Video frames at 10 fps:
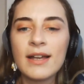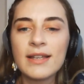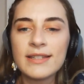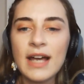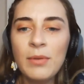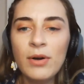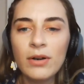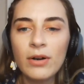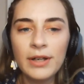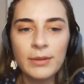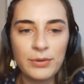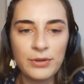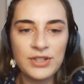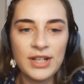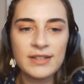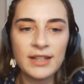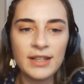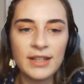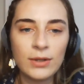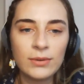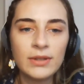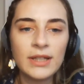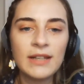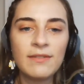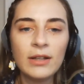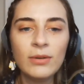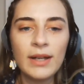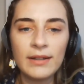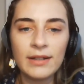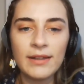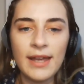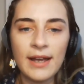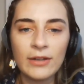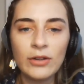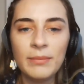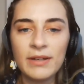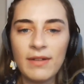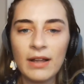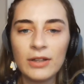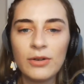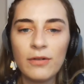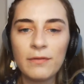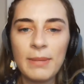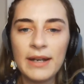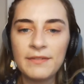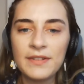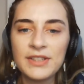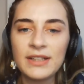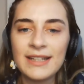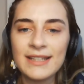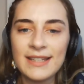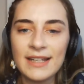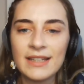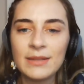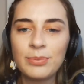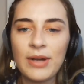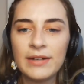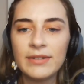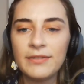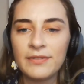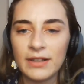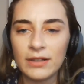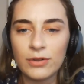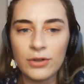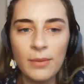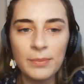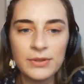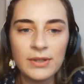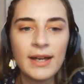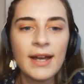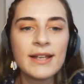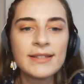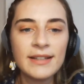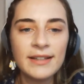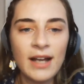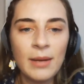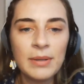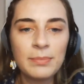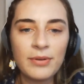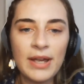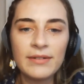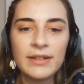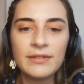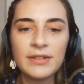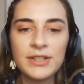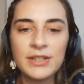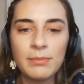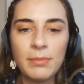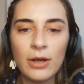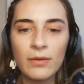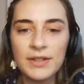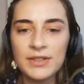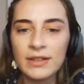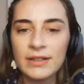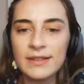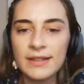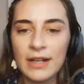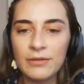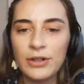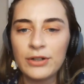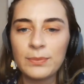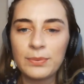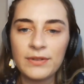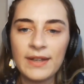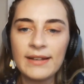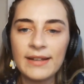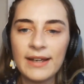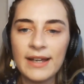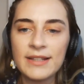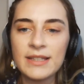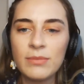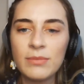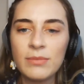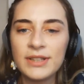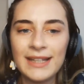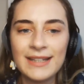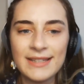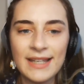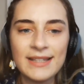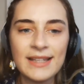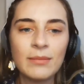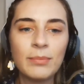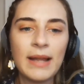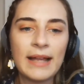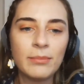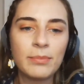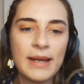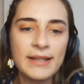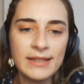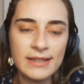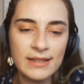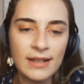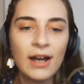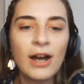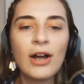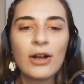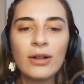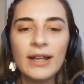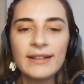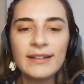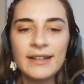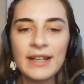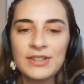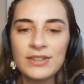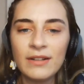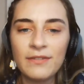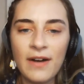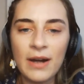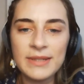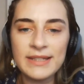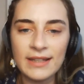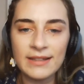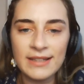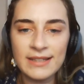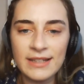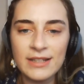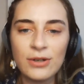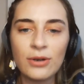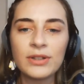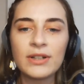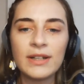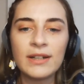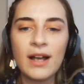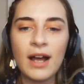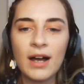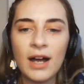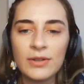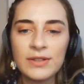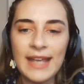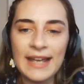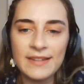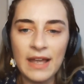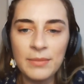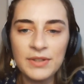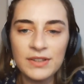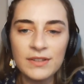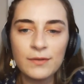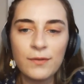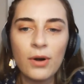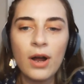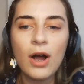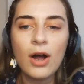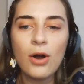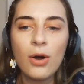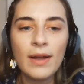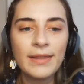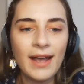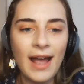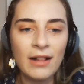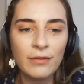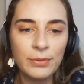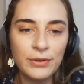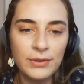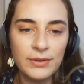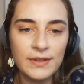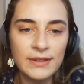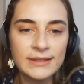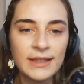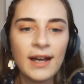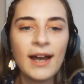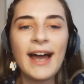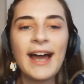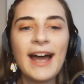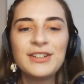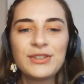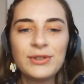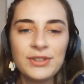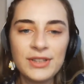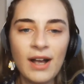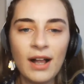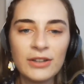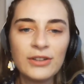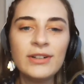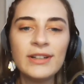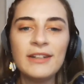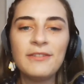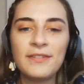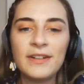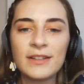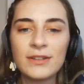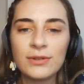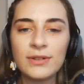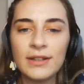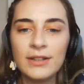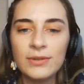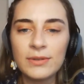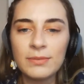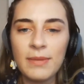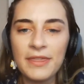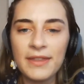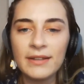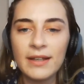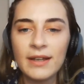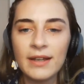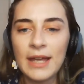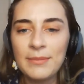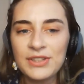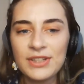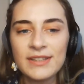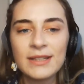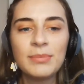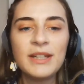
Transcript: Some ongoing projects include evaluating the economic value of beneficial insects in prairie field crops, setting up a prairie region biovigilance network to protect against emerging insects and plant pests, collecting national farm statistics on greenhouse gas emissions for cow and calf producers, and researching alternative feeds to reduce methane emissions in